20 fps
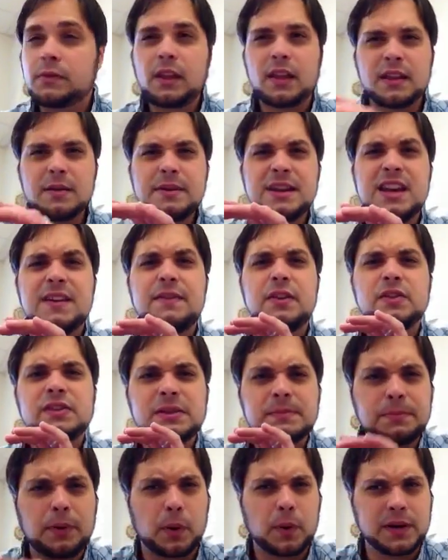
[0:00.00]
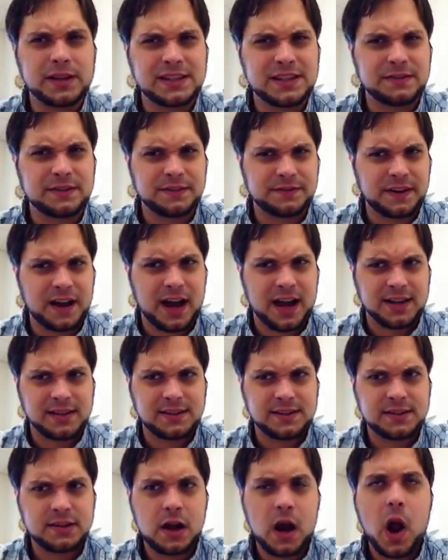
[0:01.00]
let me give you some points of
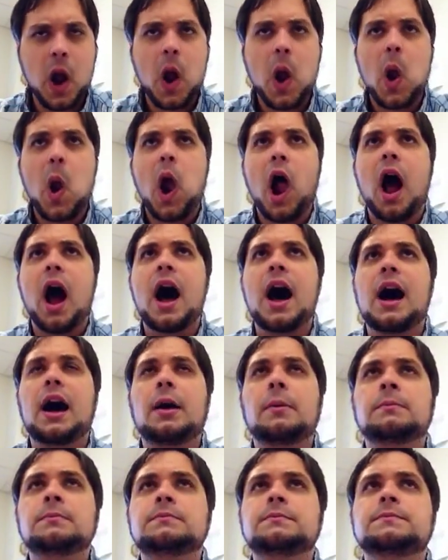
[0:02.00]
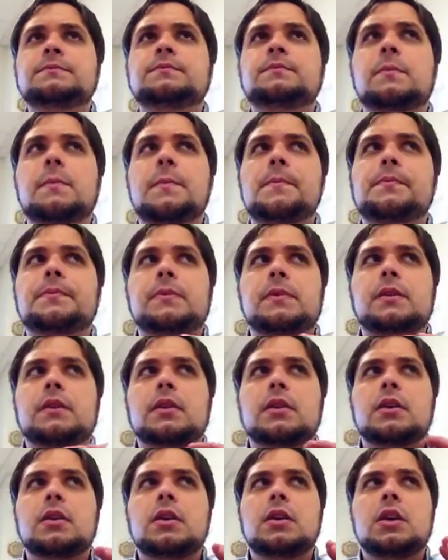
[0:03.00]
advice.
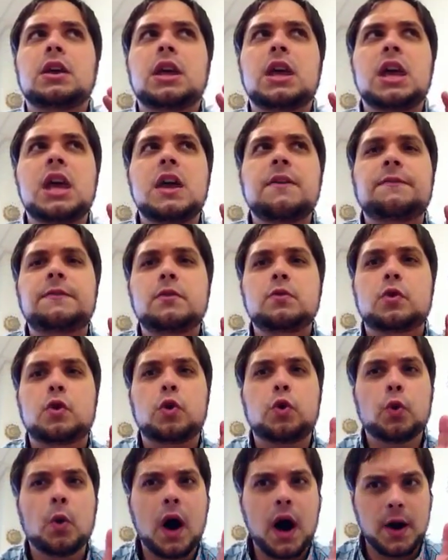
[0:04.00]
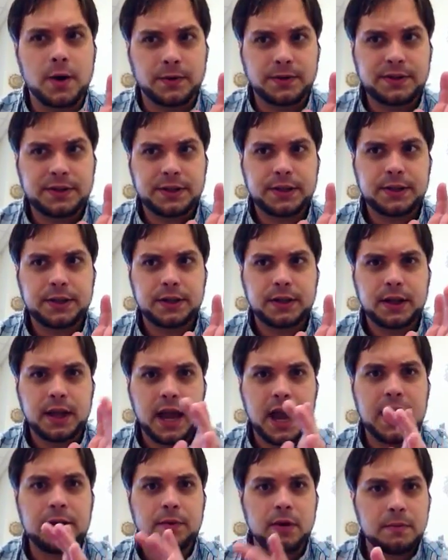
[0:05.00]
If you quote,
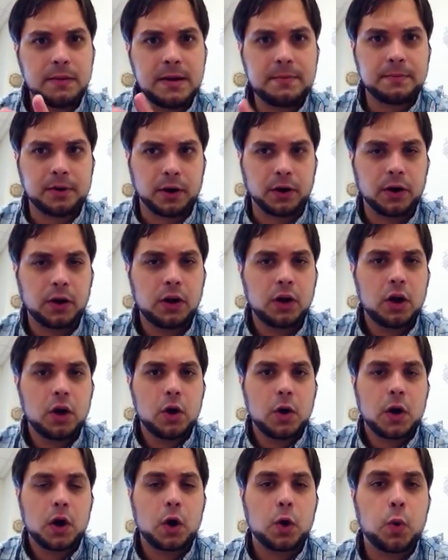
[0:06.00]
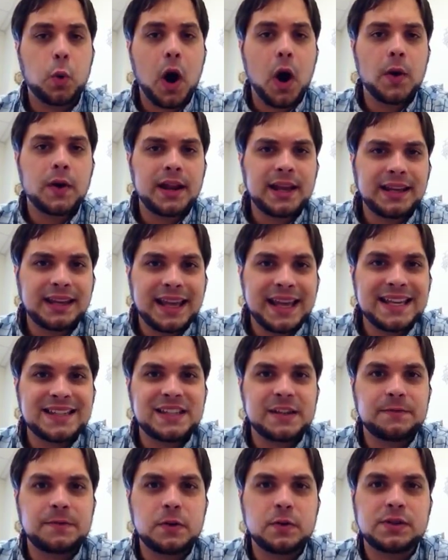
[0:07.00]
and remember, quoting is
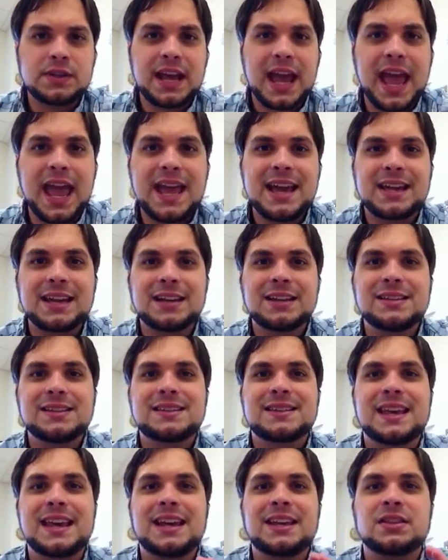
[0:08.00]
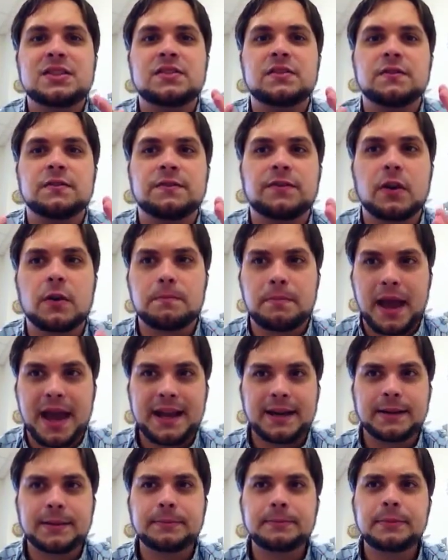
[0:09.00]
if you take things
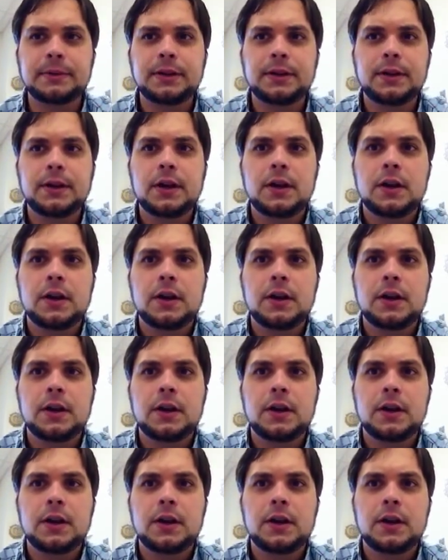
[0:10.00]
verbatim